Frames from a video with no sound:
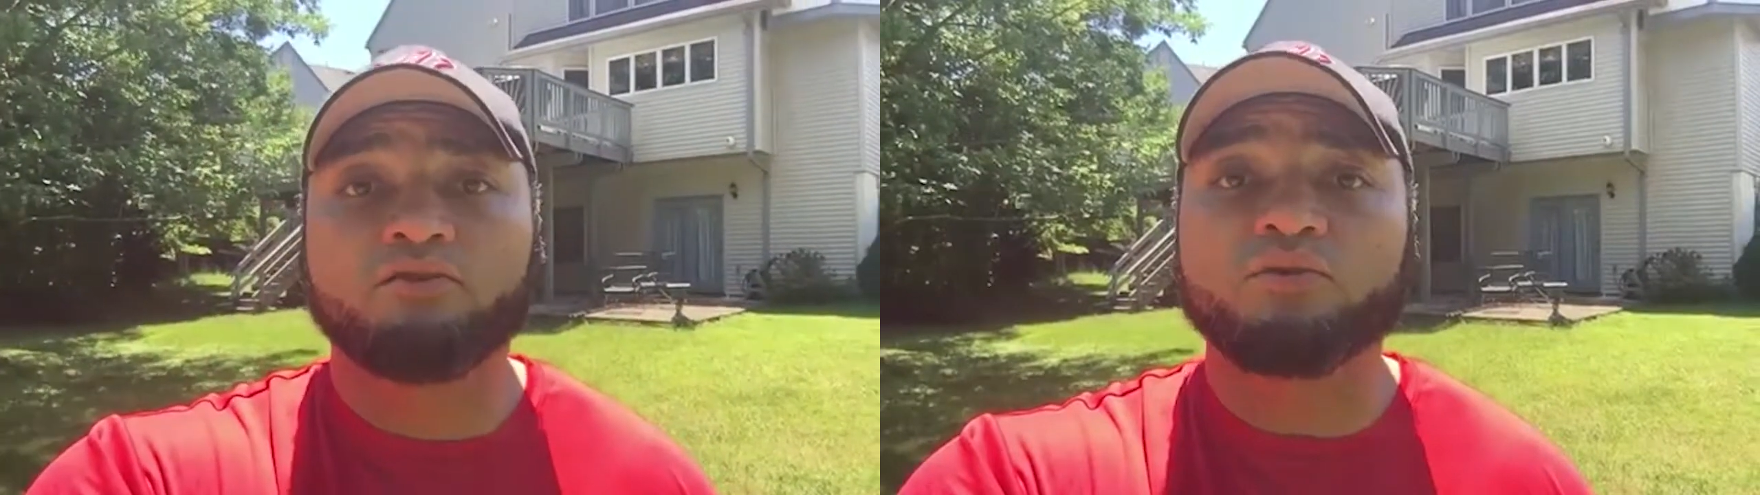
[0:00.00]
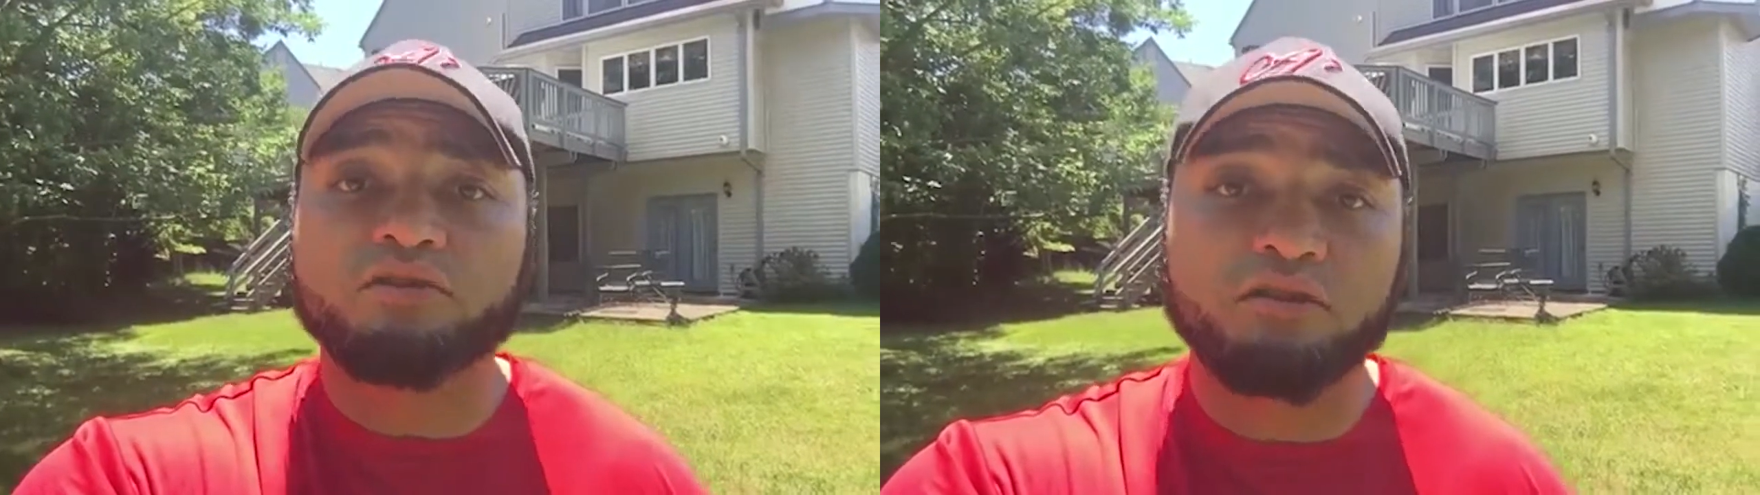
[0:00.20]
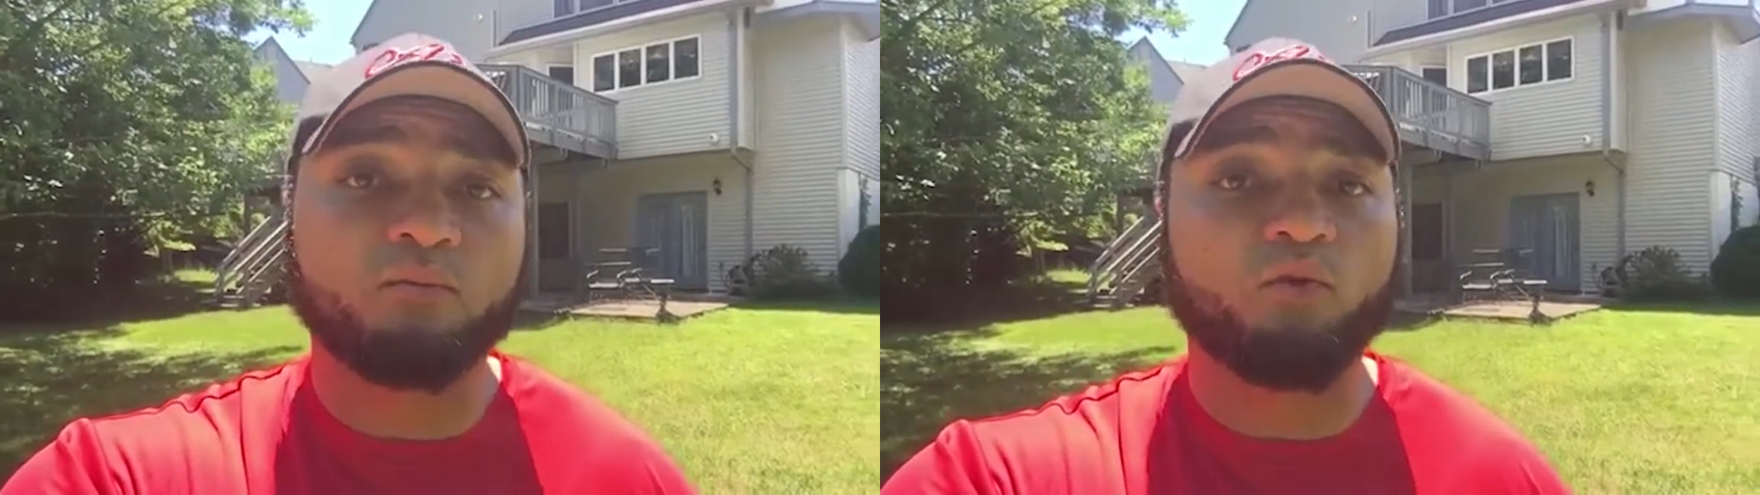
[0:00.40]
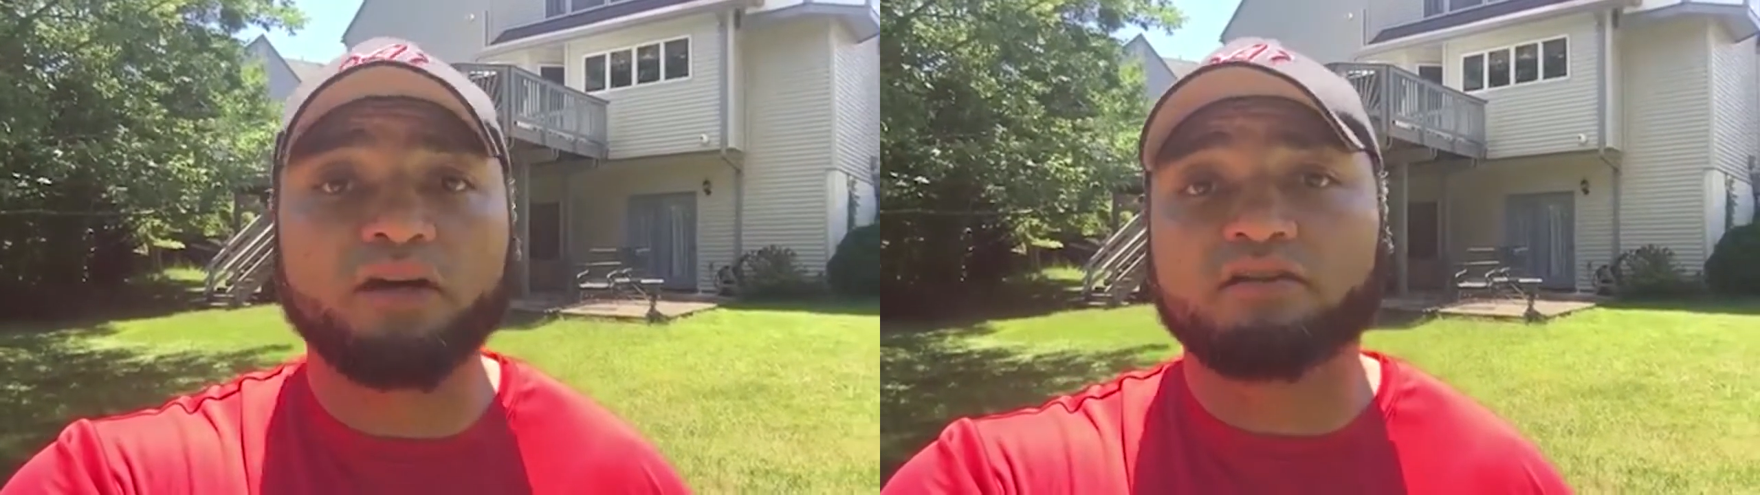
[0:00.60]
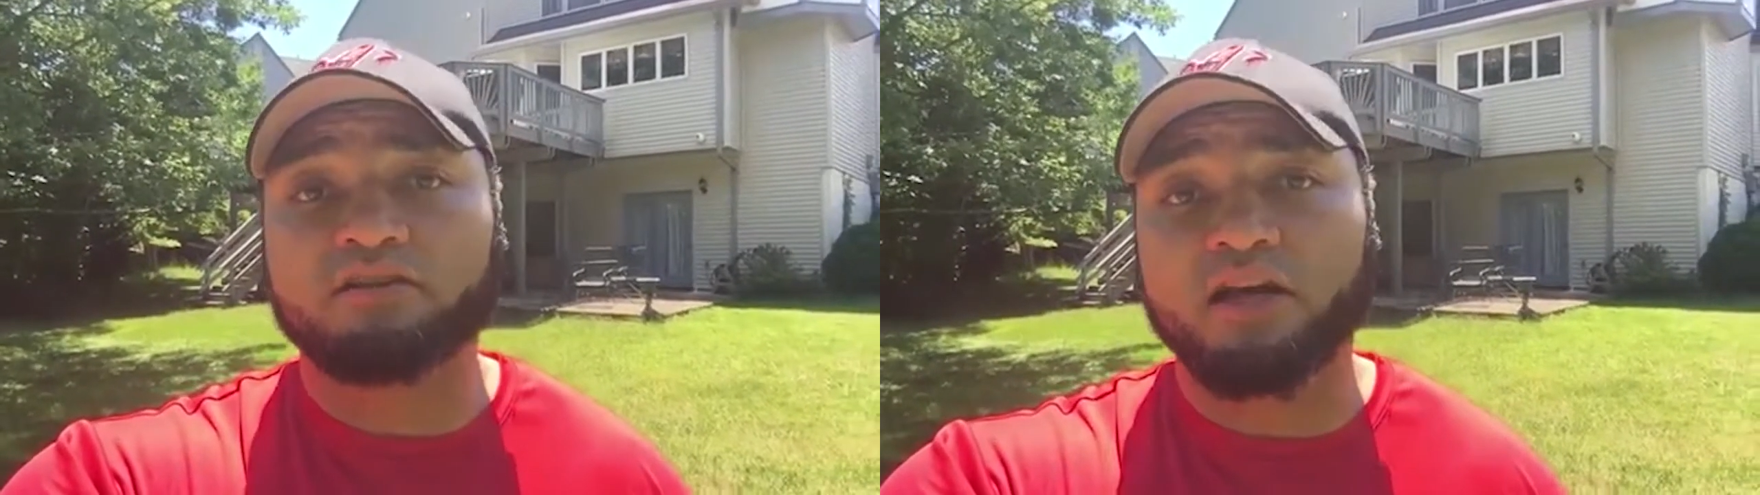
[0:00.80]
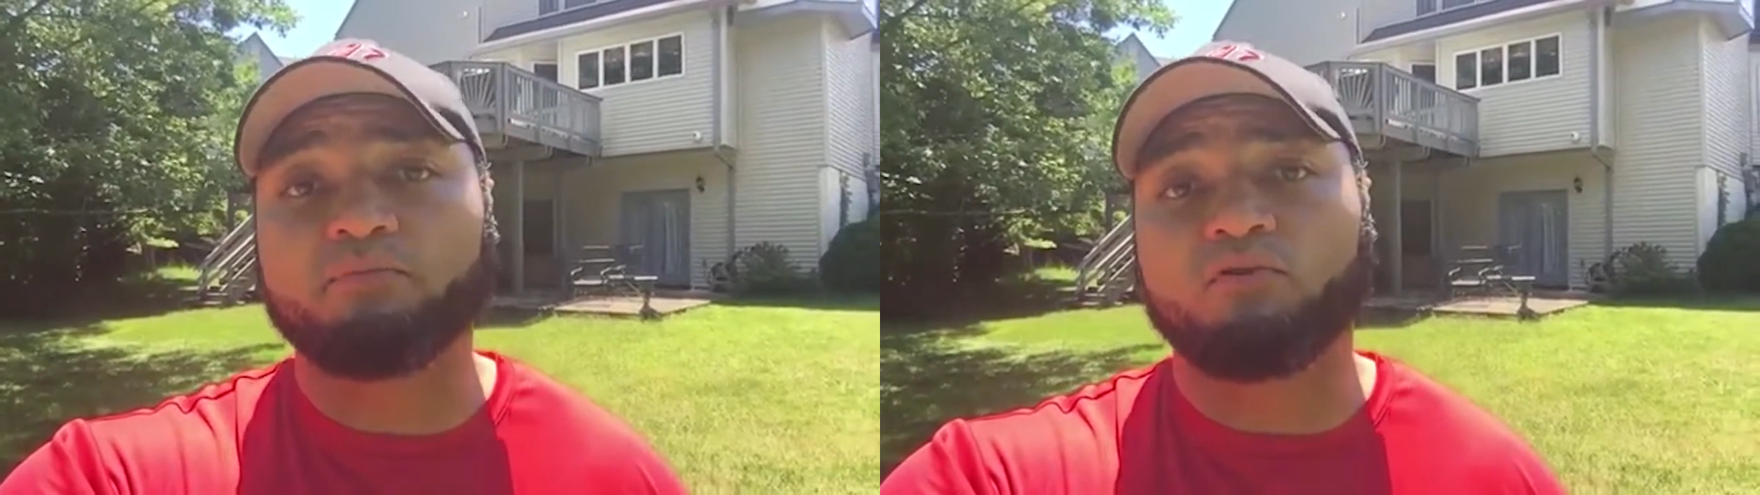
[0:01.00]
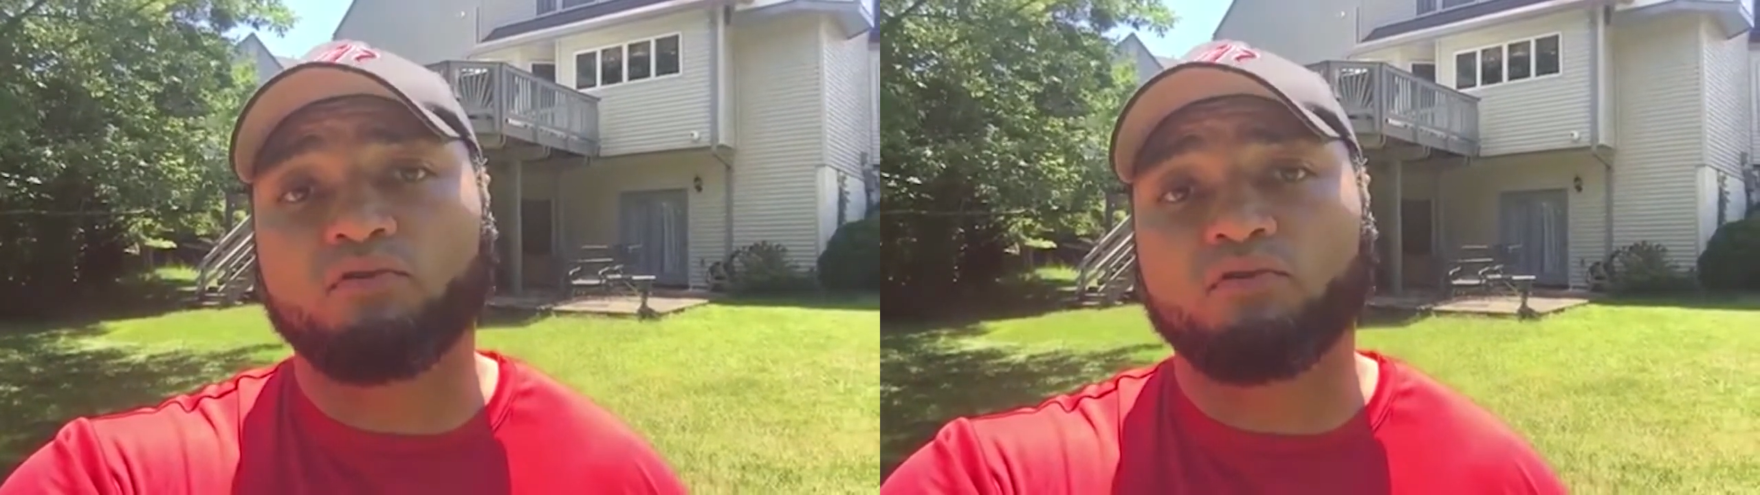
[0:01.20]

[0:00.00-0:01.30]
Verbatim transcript: to, in some way, shape,